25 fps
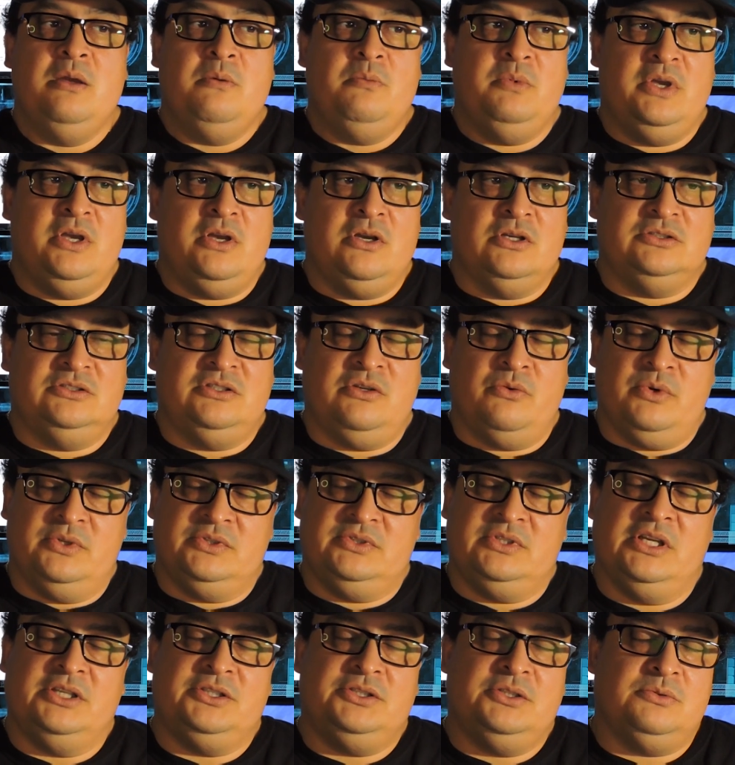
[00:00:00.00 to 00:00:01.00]
Because the
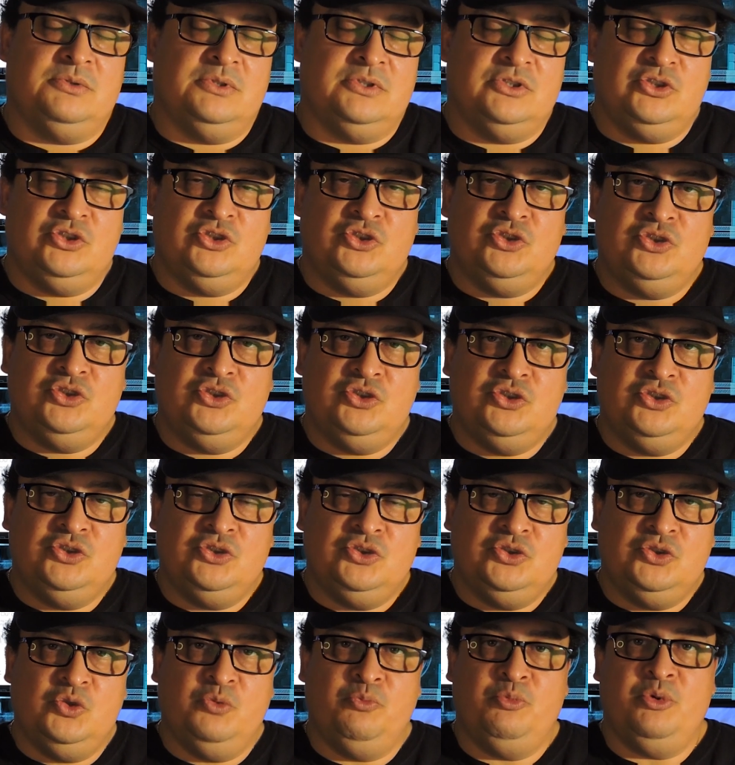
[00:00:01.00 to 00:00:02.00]
reception was
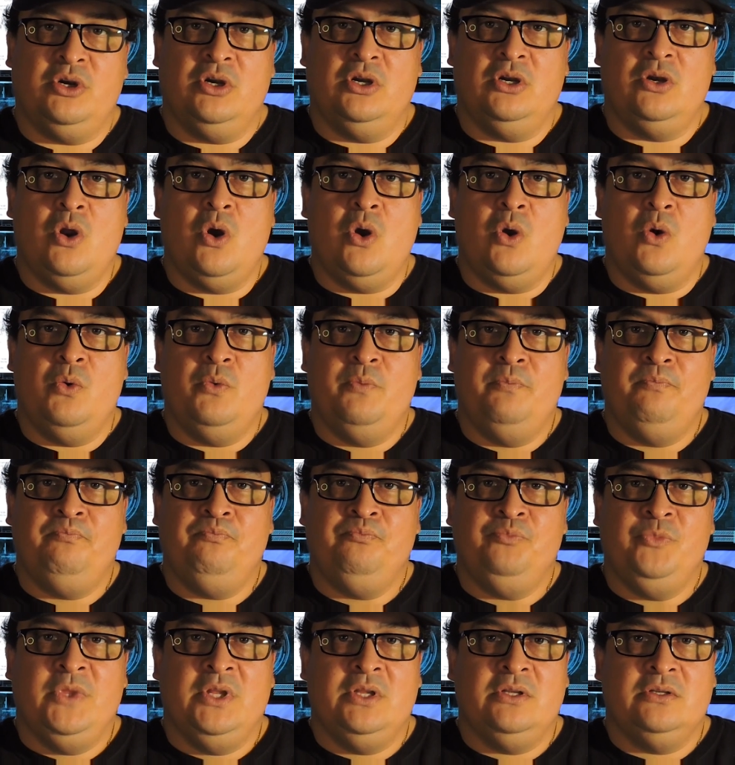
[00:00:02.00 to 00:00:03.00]
super low,
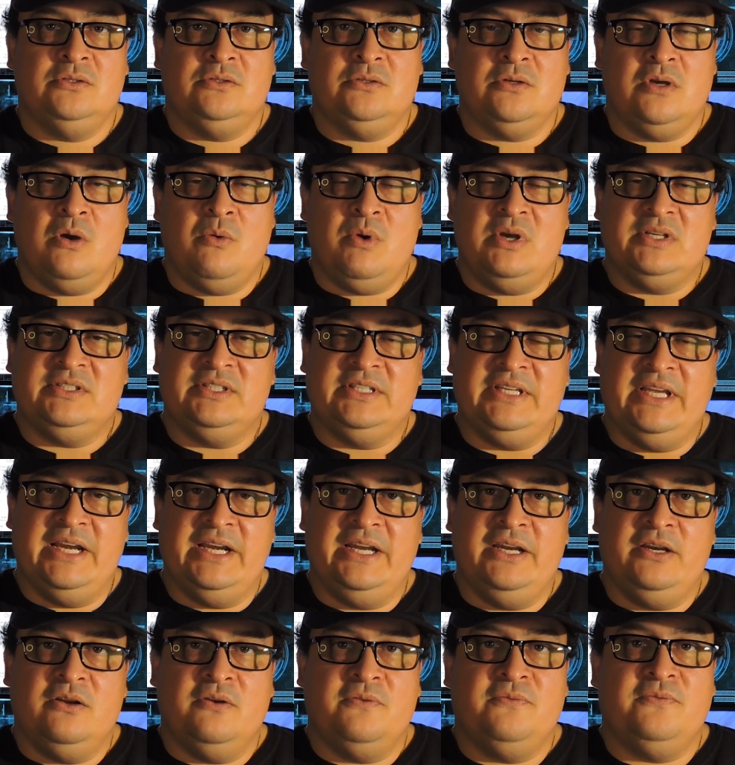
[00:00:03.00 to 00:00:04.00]
so I wasn't
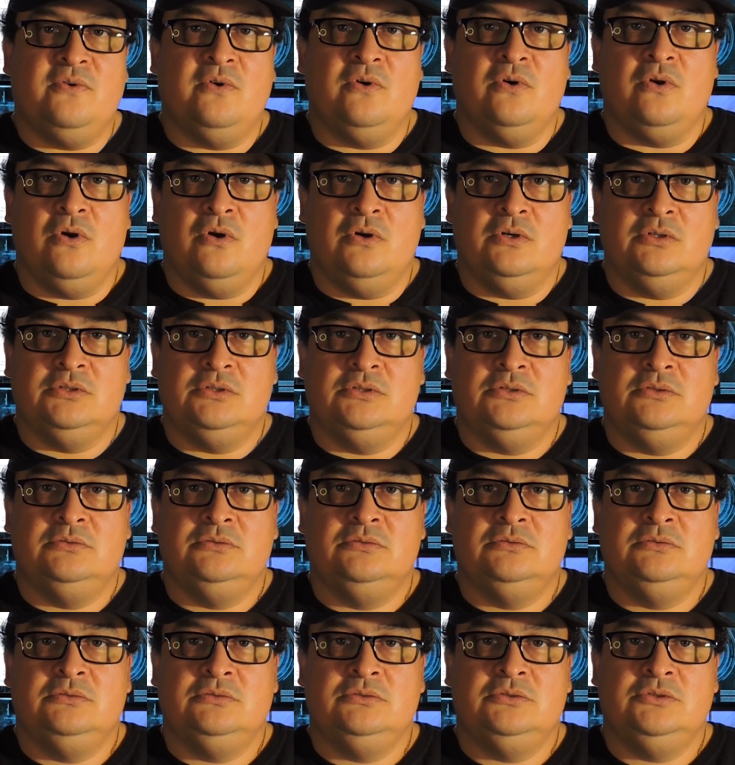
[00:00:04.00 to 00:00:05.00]
getting no phone calls.
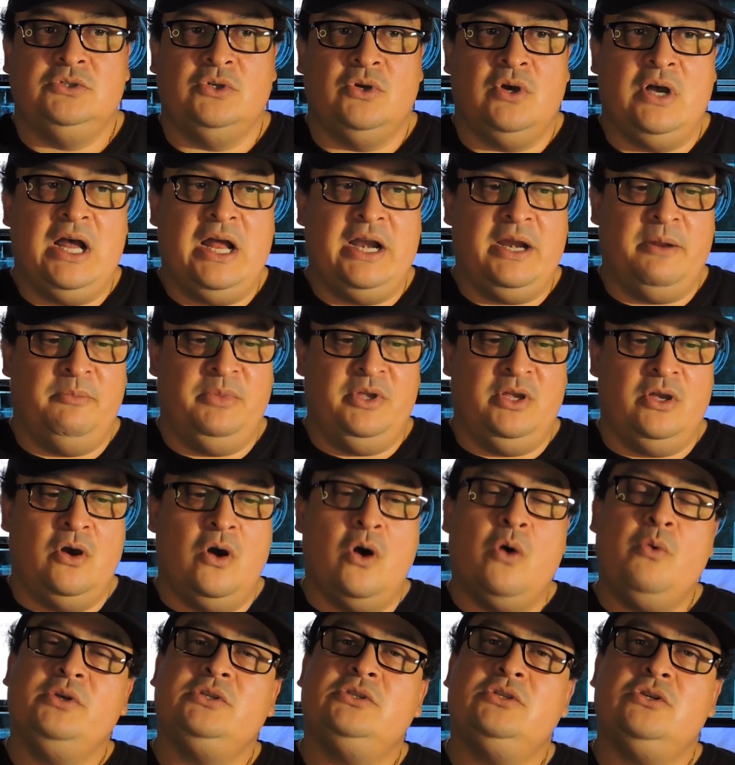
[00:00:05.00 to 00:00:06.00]
So I had to be
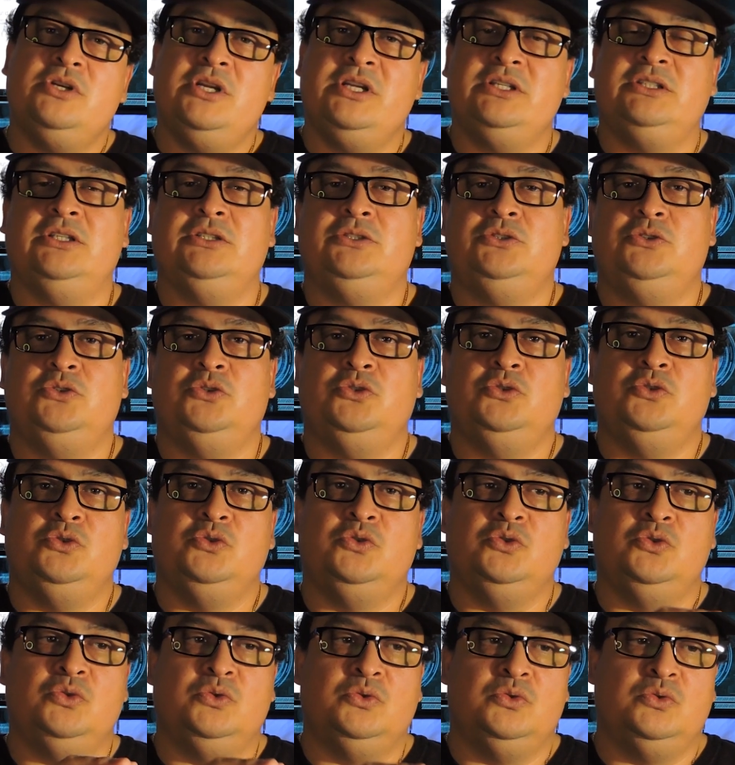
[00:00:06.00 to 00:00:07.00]
always connected
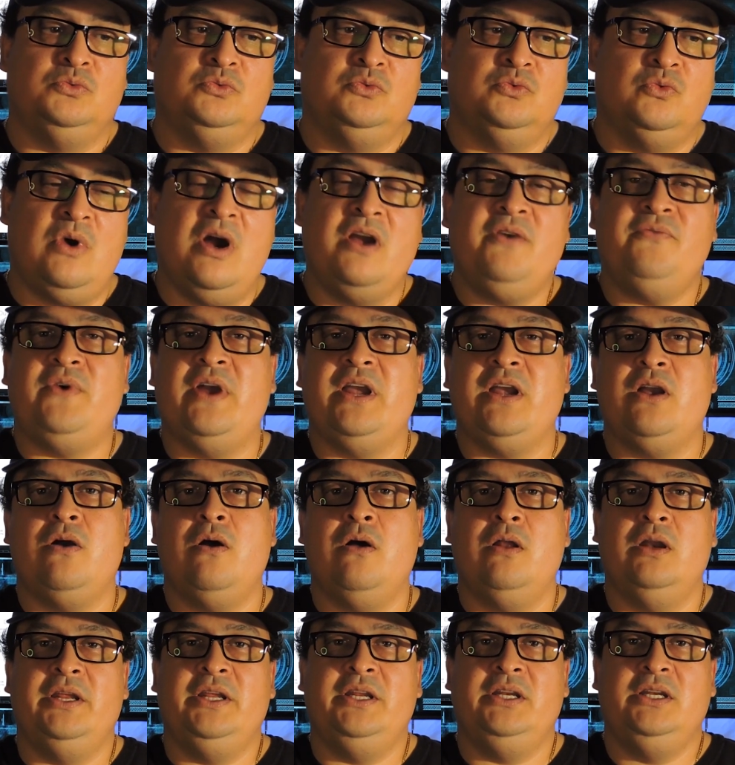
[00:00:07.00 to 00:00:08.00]
to Wi-Fi
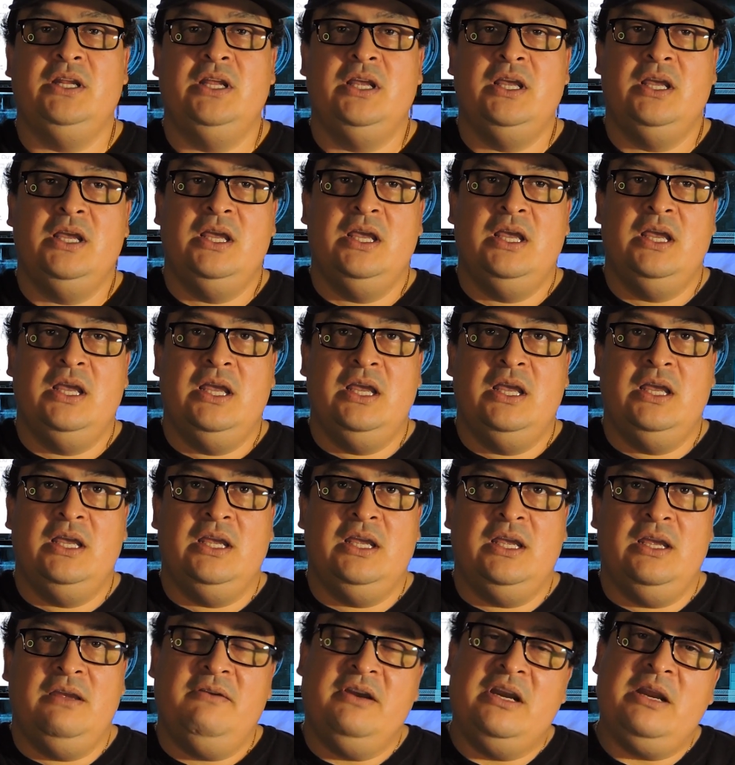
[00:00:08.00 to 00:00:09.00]
calling,
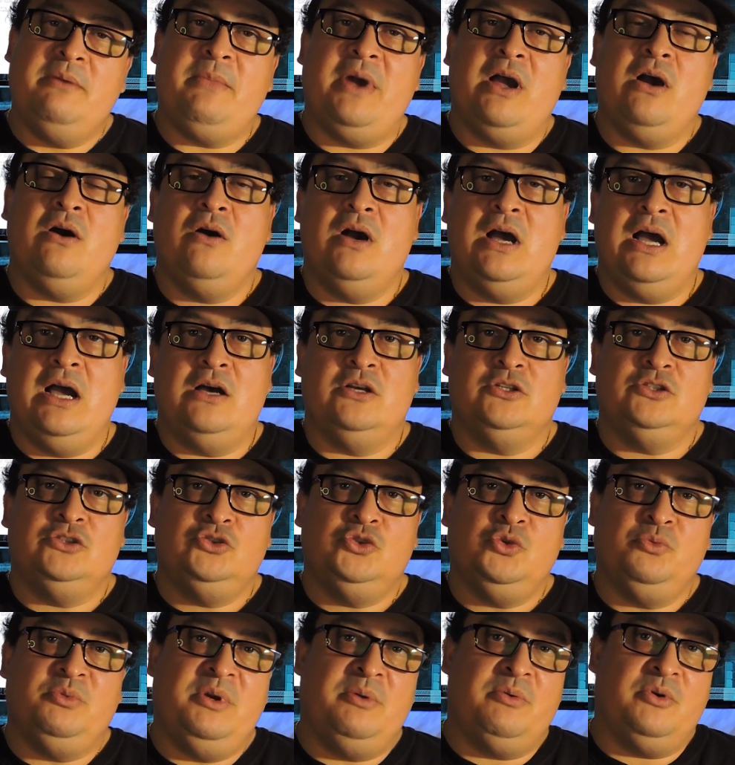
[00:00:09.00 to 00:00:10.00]
even in my own house,
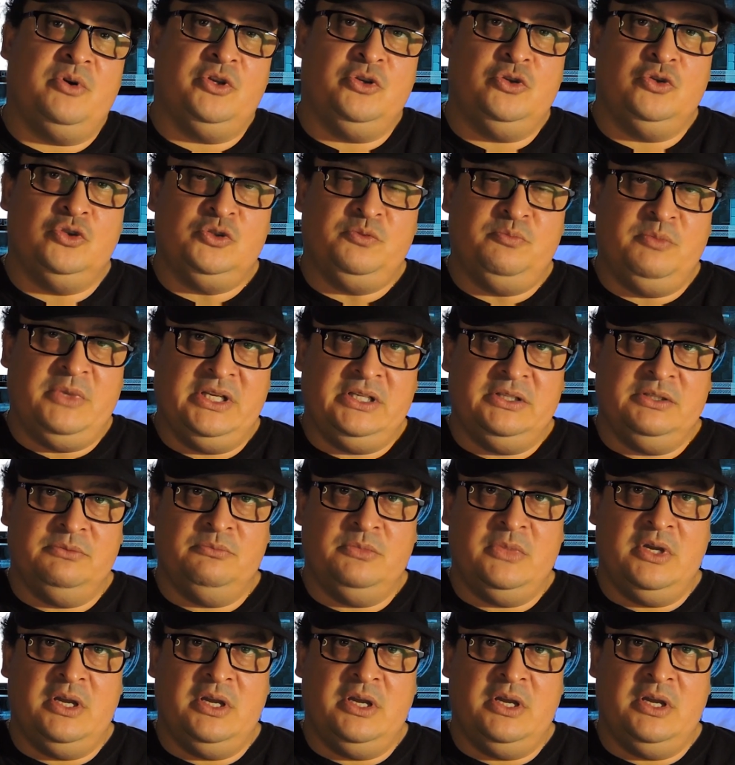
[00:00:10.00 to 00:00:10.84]
to be able to use my